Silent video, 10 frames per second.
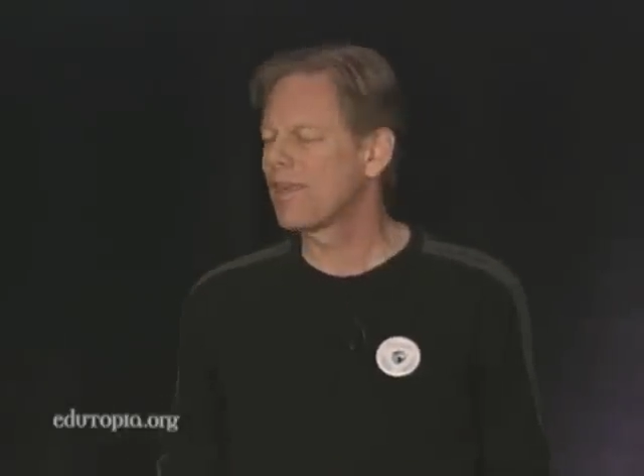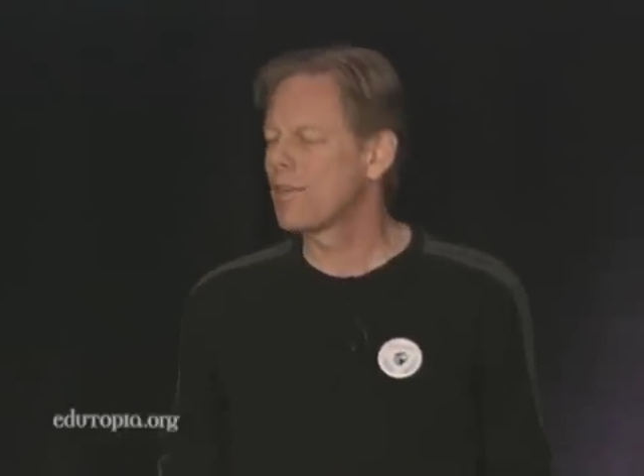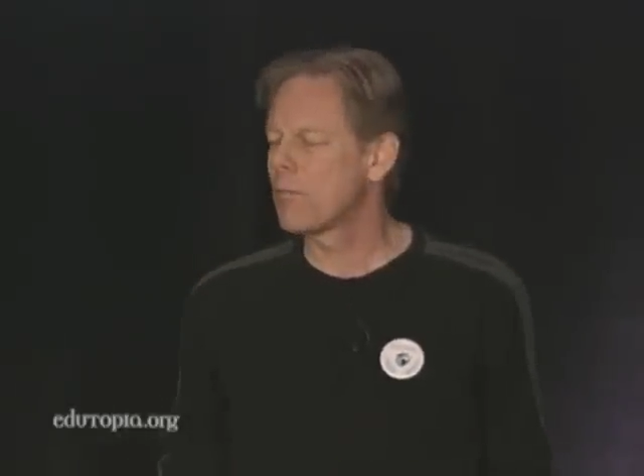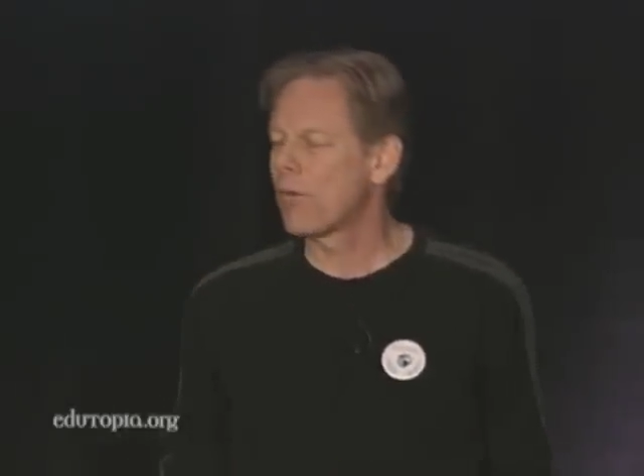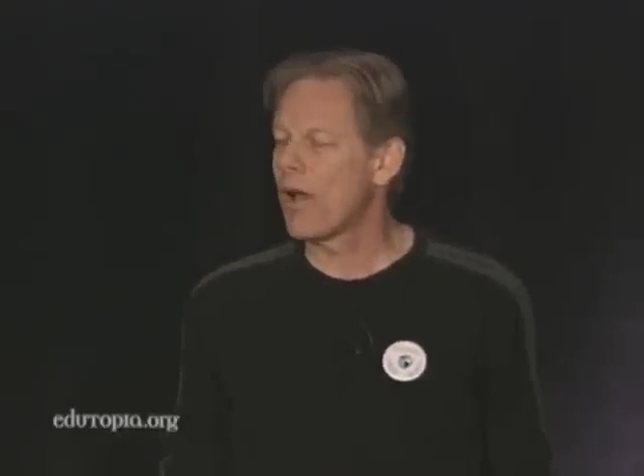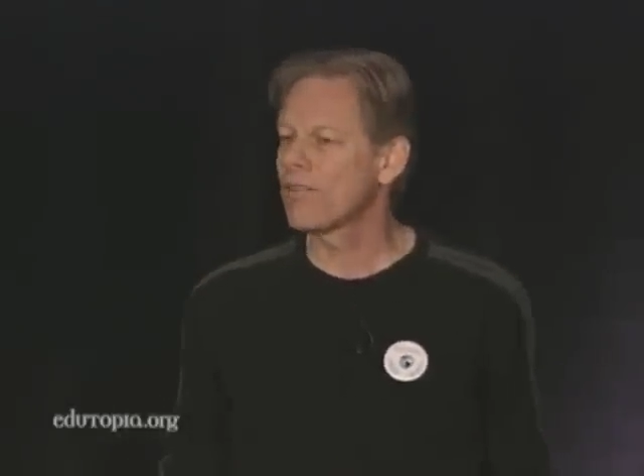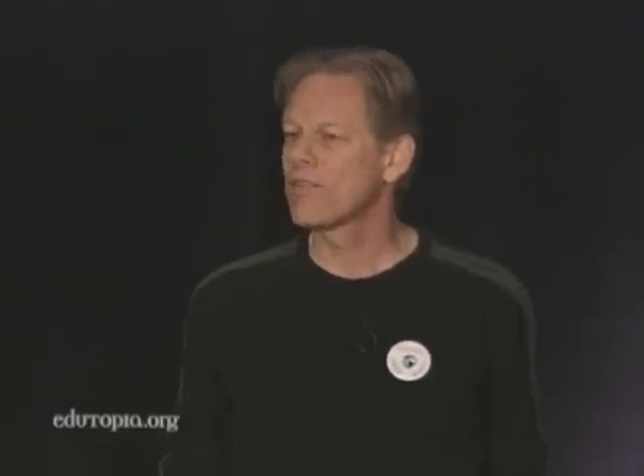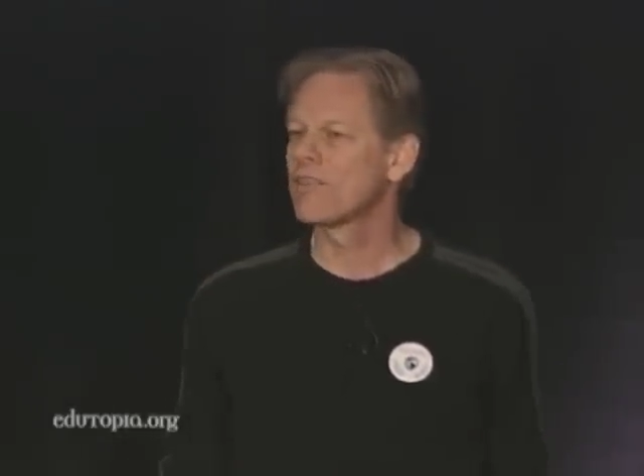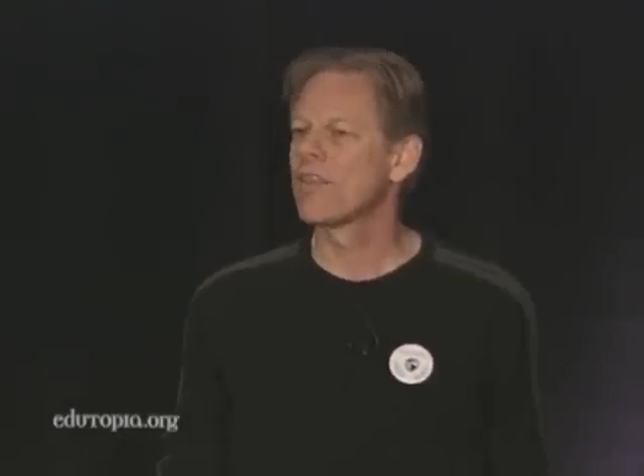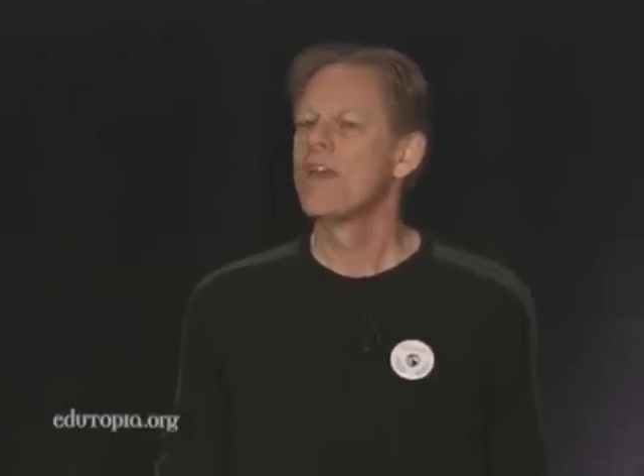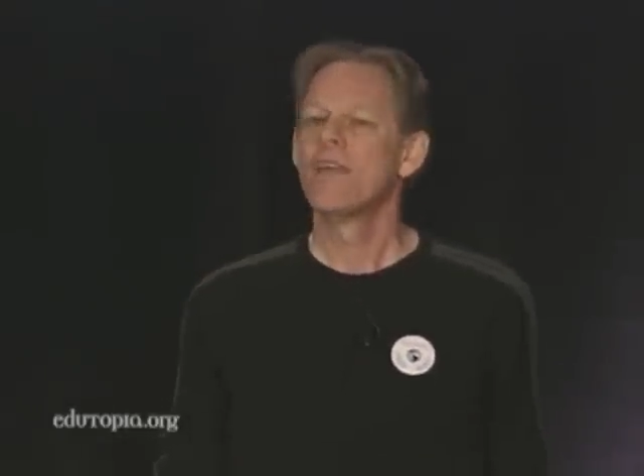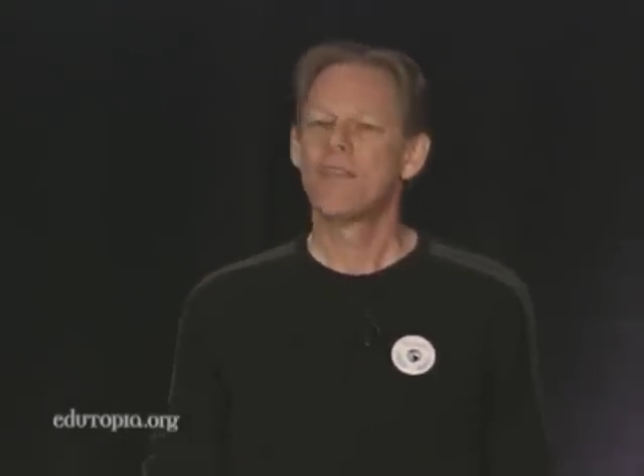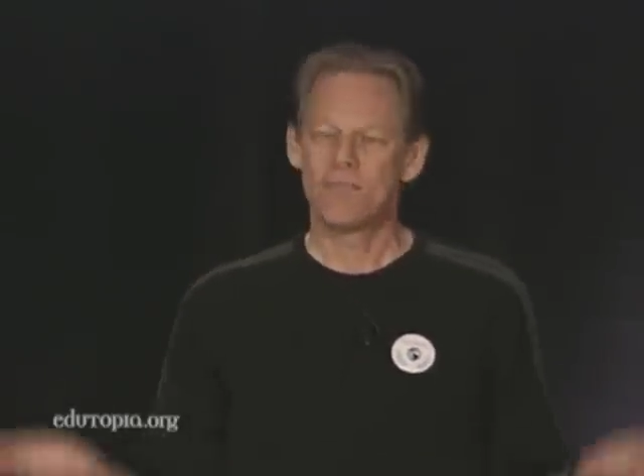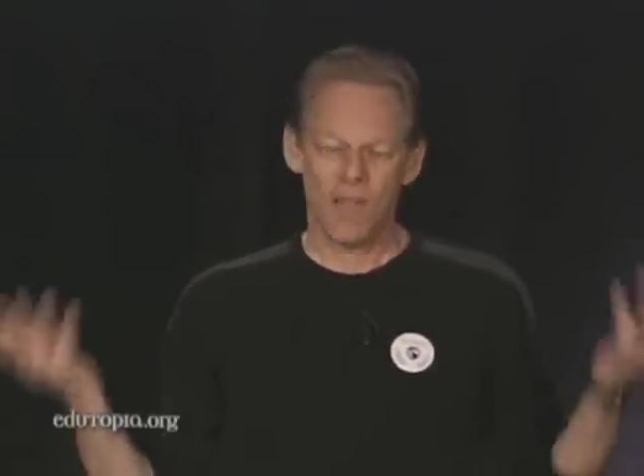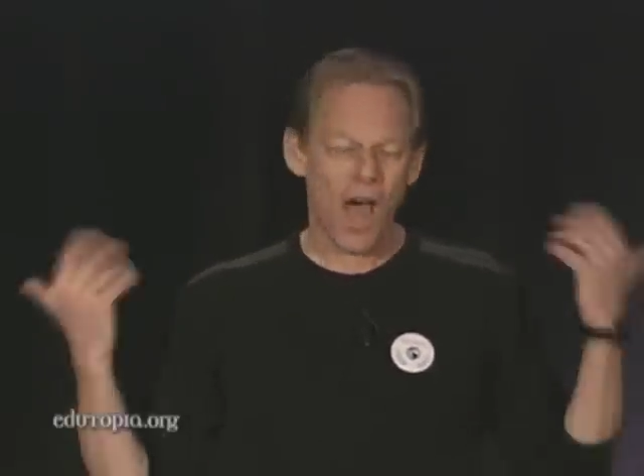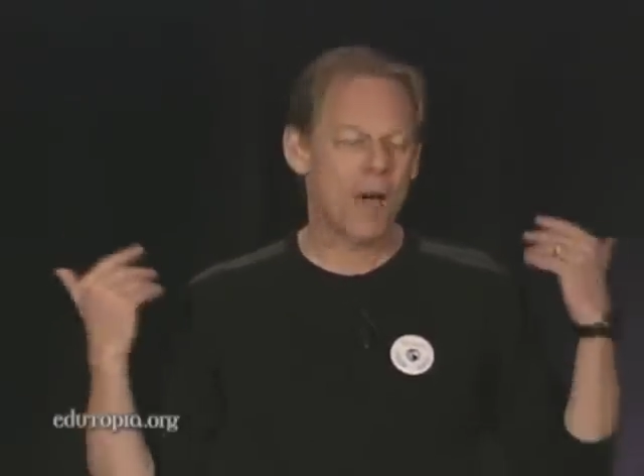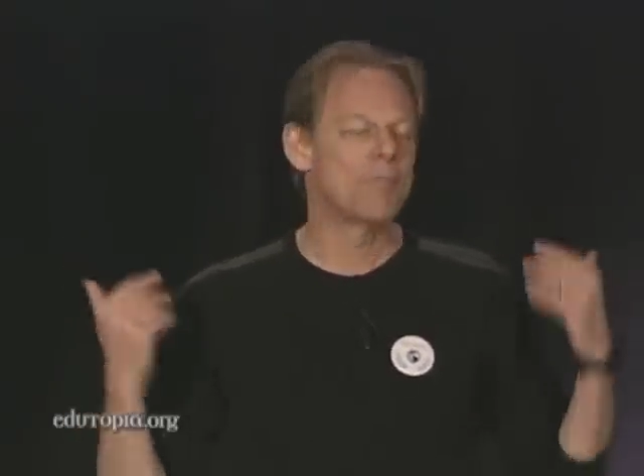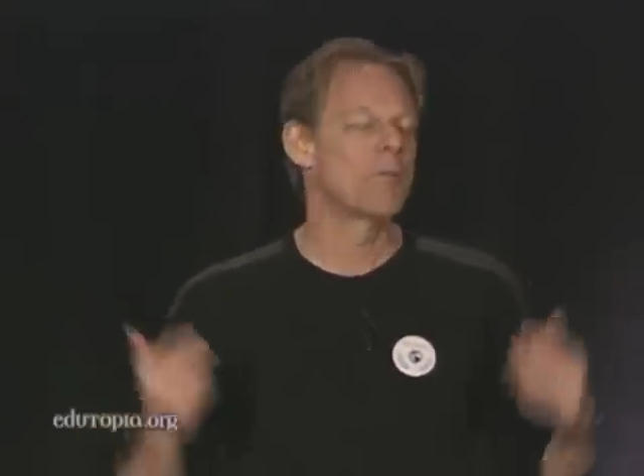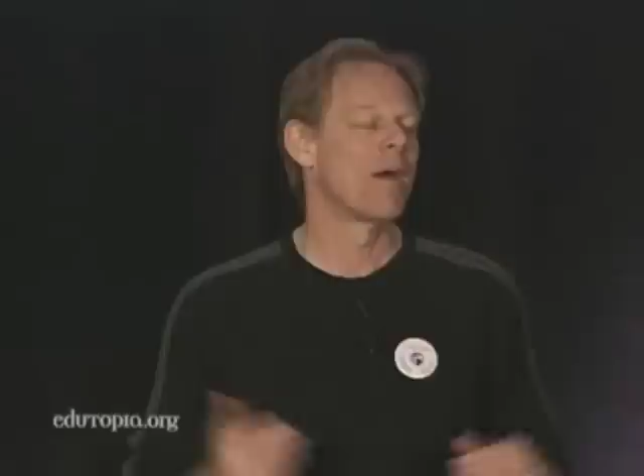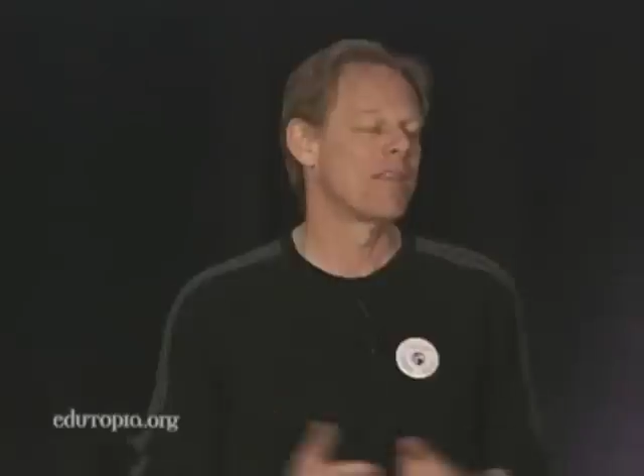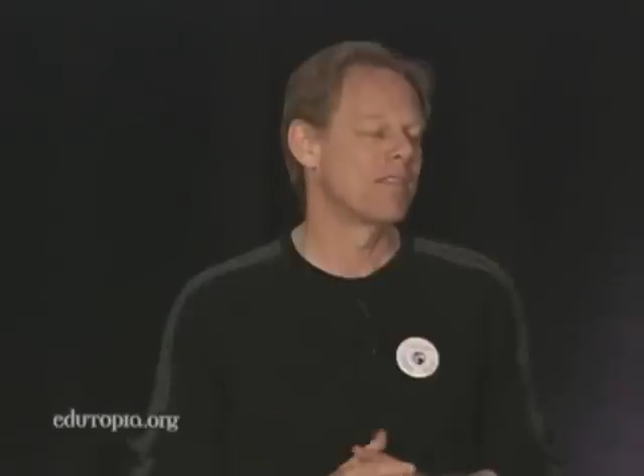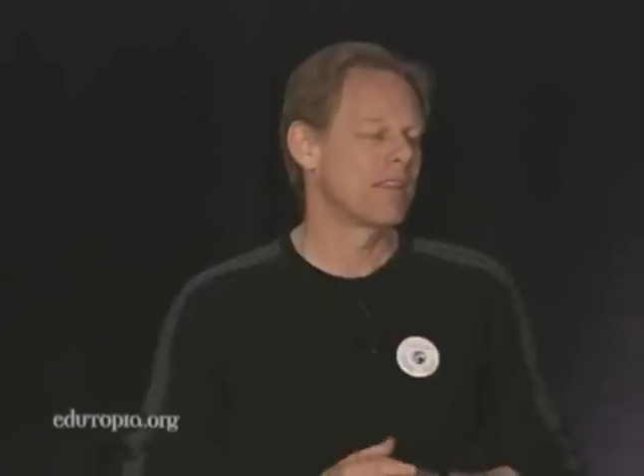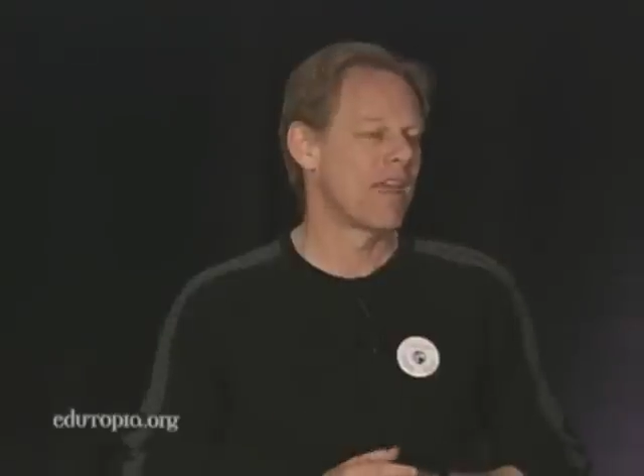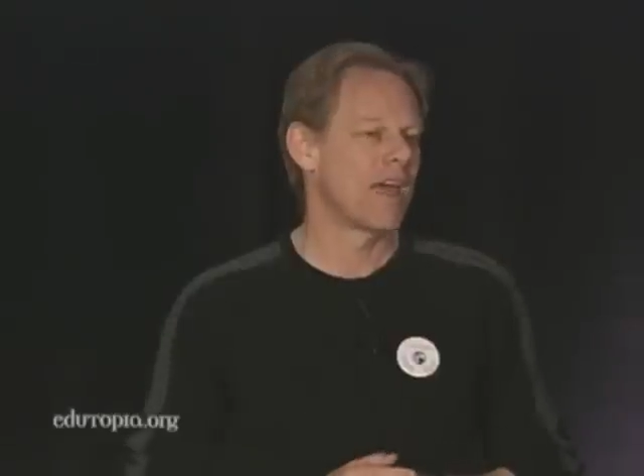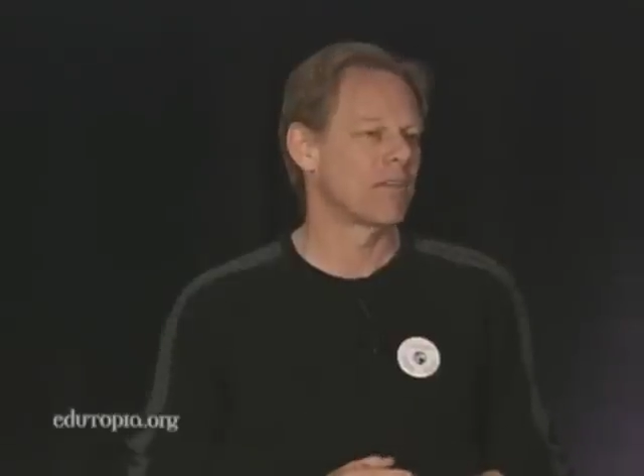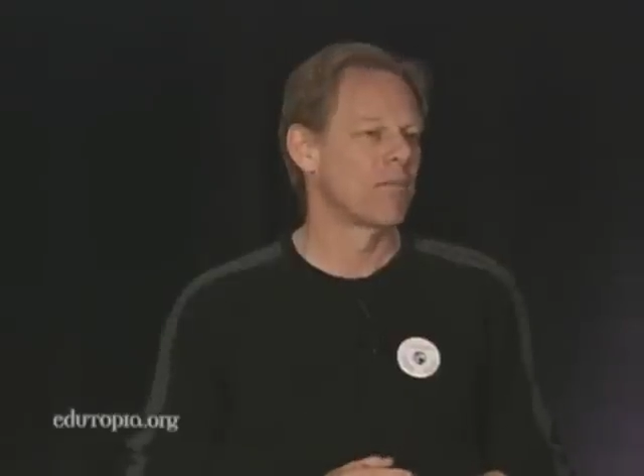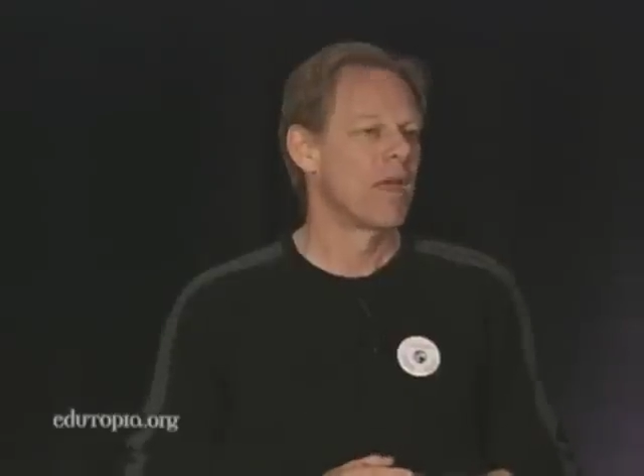in the process that's optimizing that.